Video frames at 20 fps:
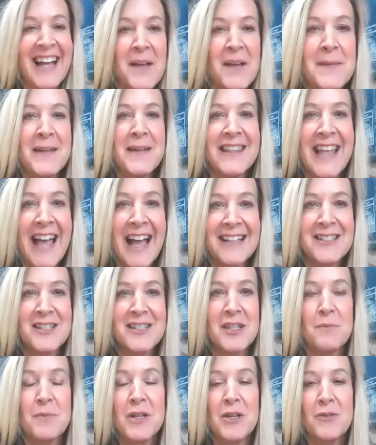I mean, that's
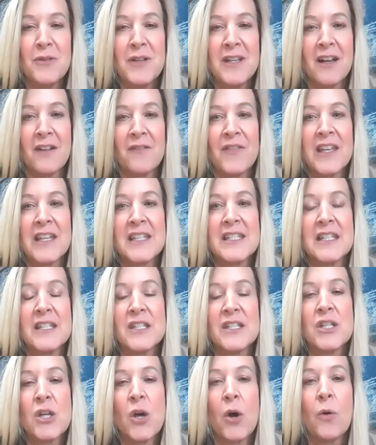the beauty of this.
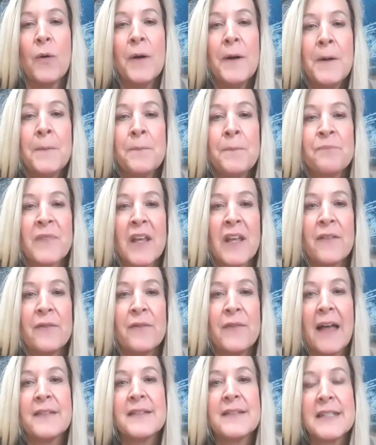And so
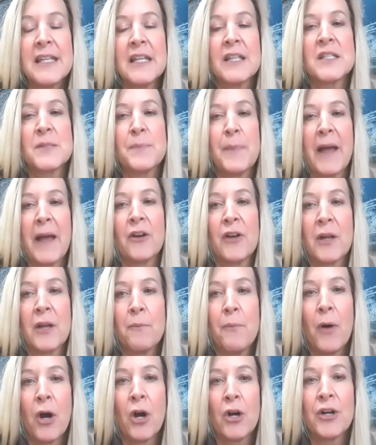that's the
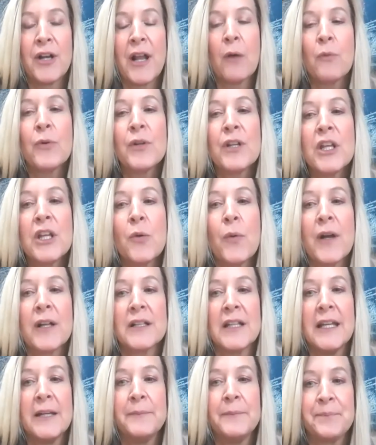inspiring part. Now, really
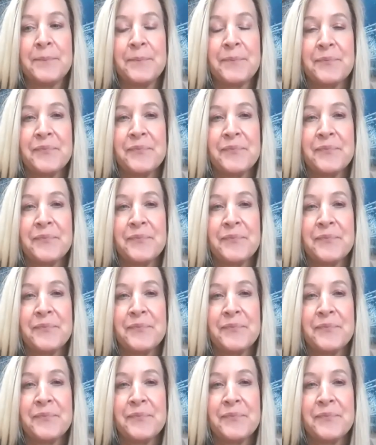quickly,